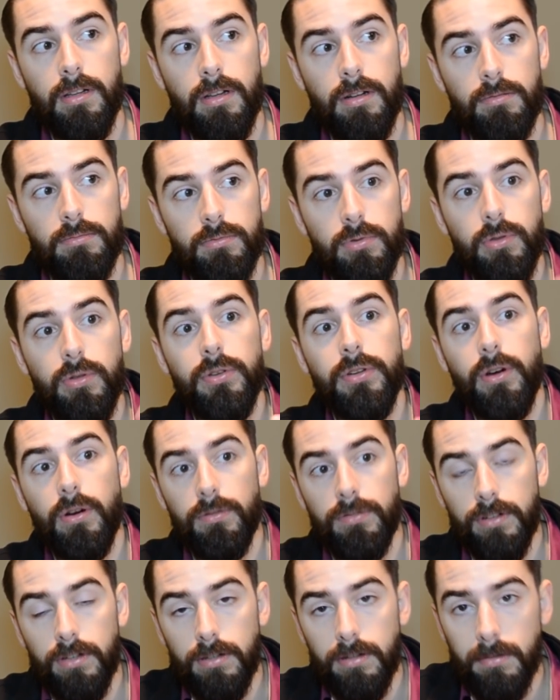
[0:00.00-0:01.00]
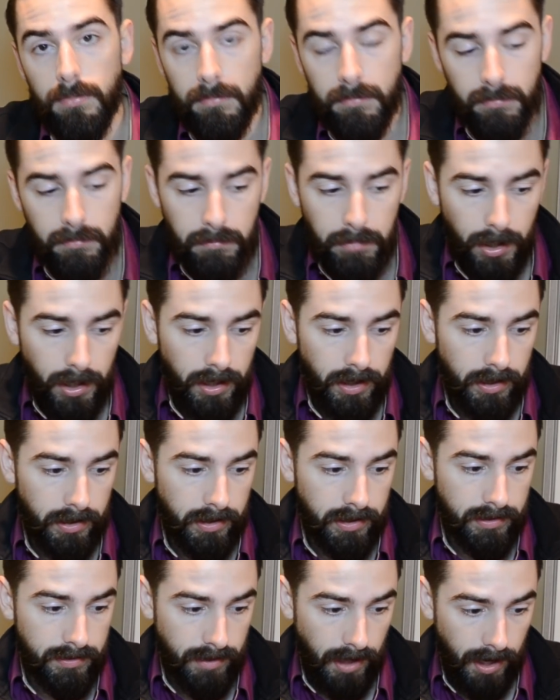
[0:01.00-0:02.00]
ruled over by
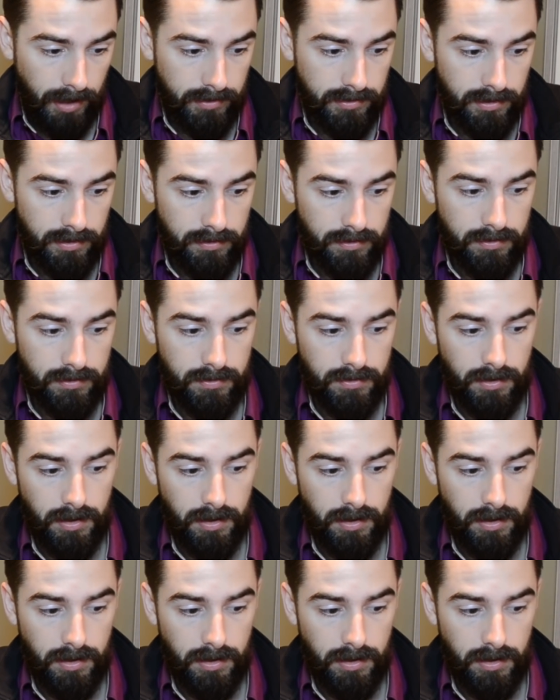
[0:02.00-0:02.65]
the Saxons